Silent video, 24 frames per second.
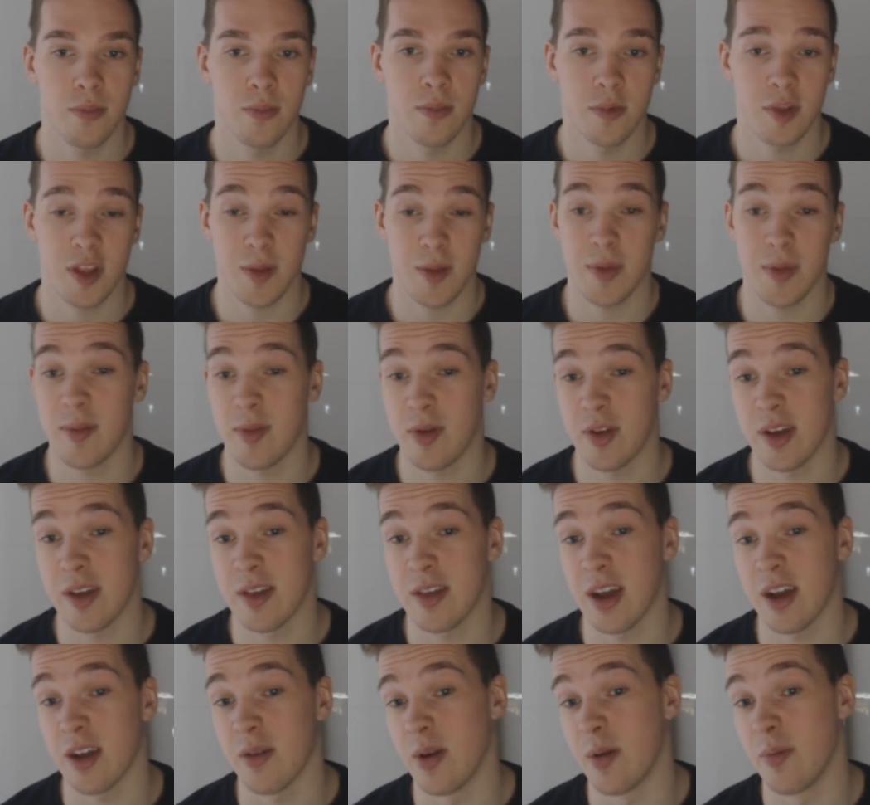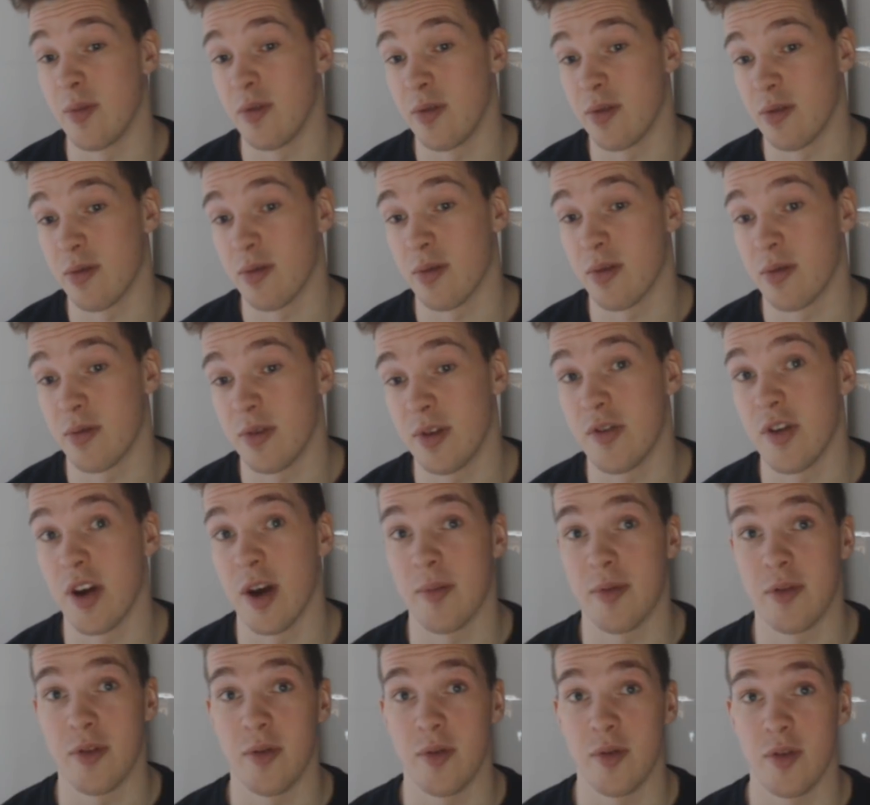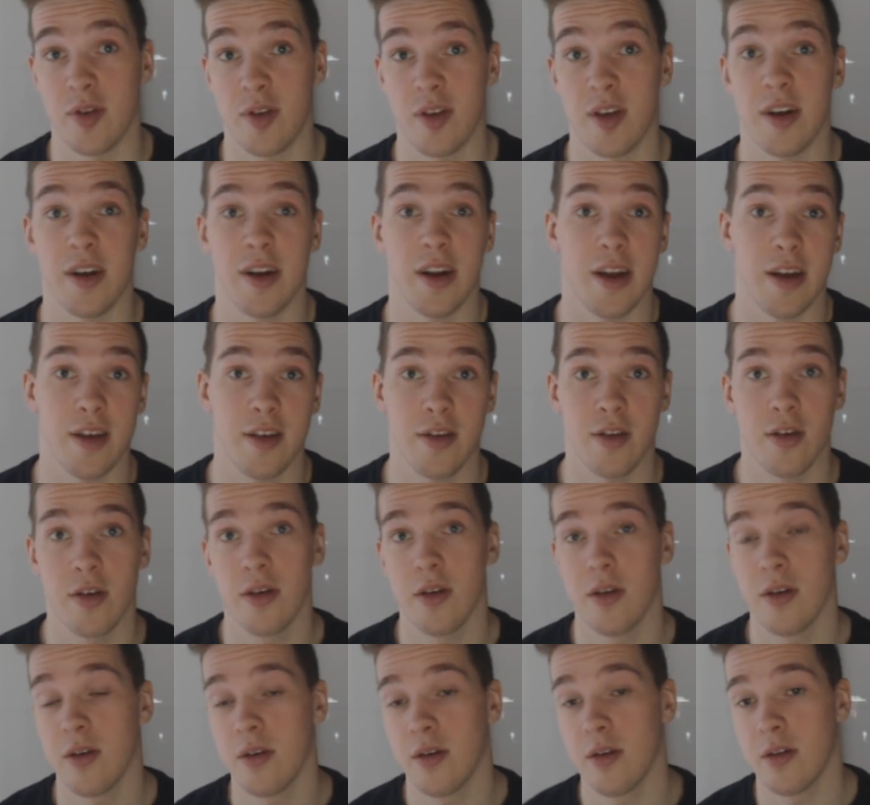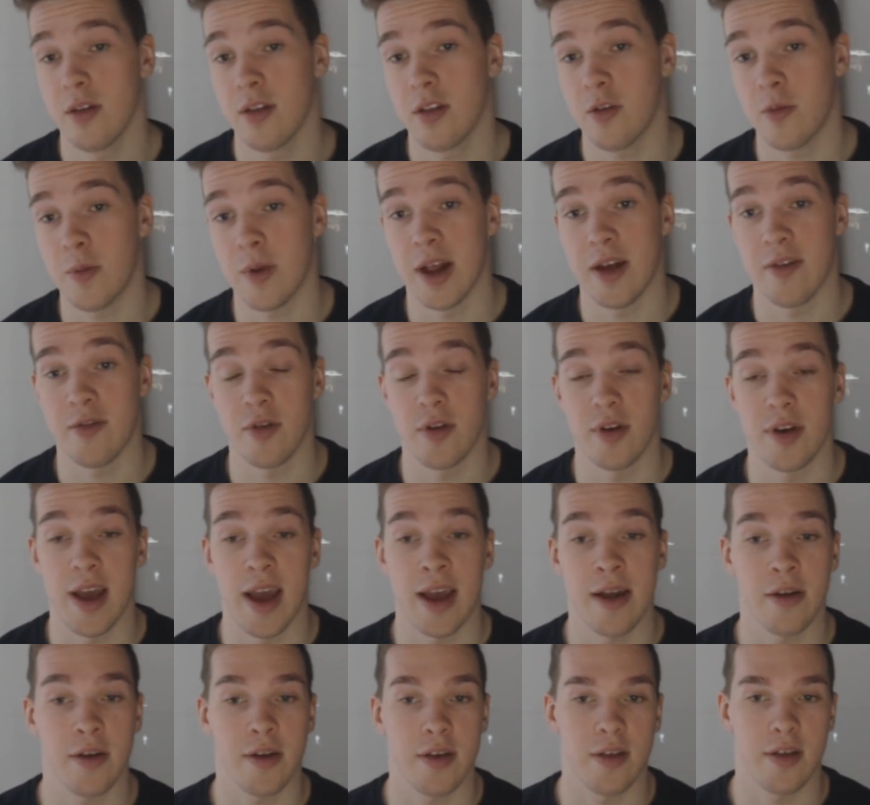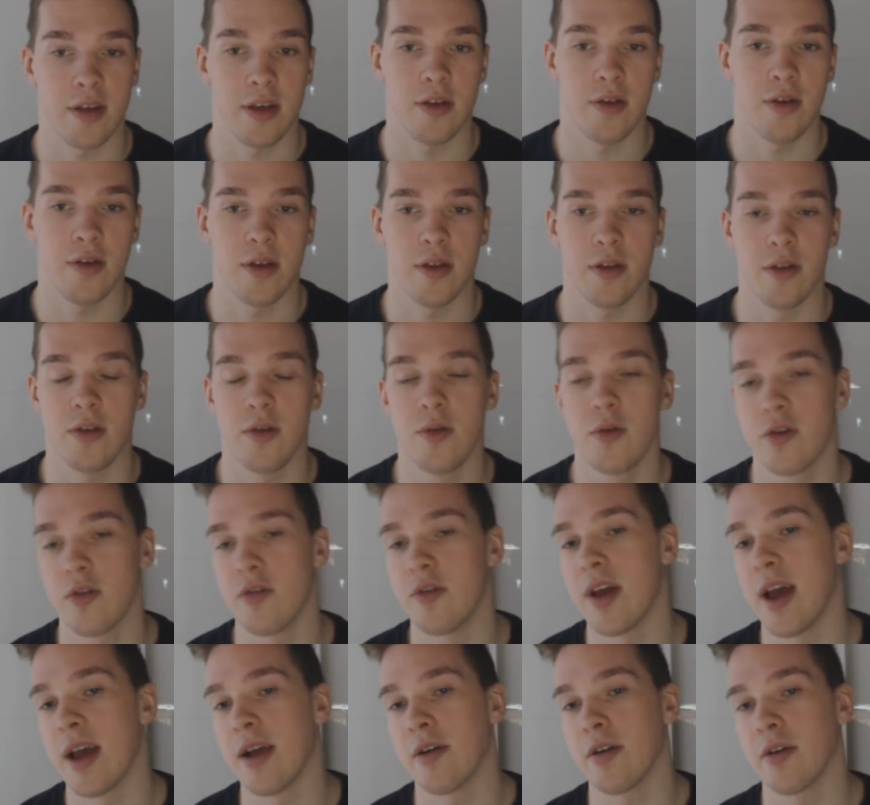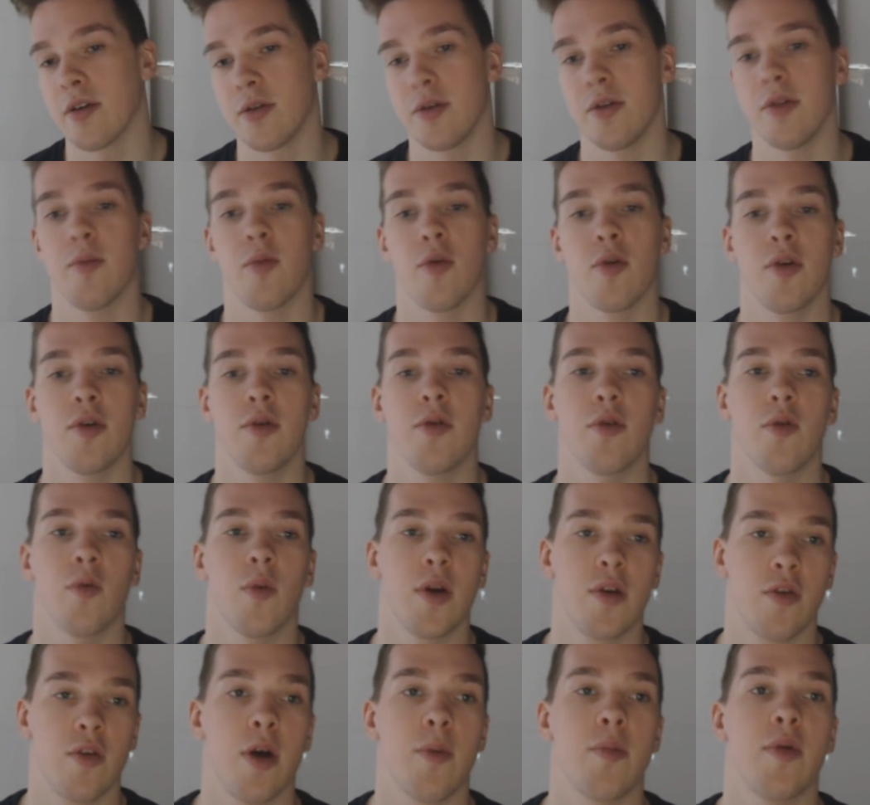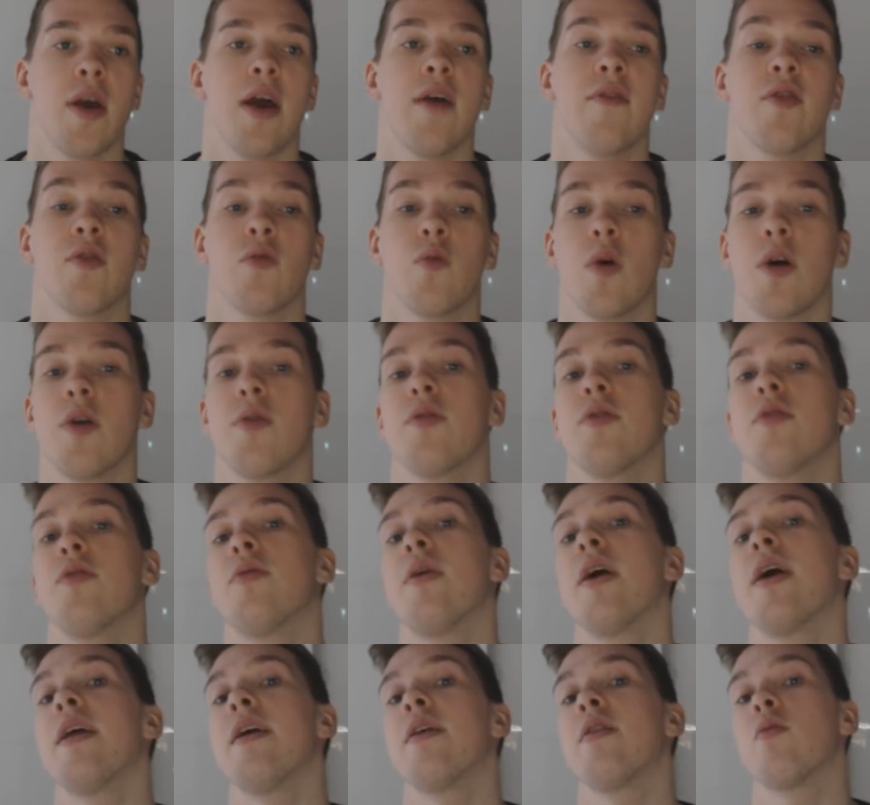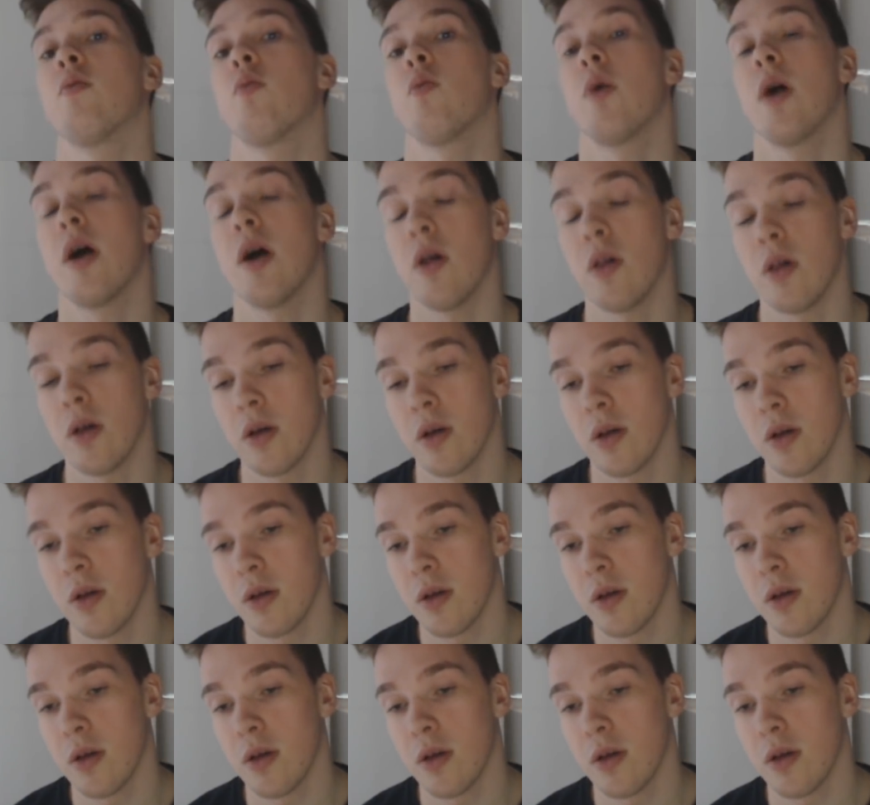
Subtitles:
Sometimes you get Second Rate Bruiser as a 3-drop too, which is kind of nice. Sweet after a dagger, because then you can use your dagger to clear the board, use a 1-drop you have as well to do that as well.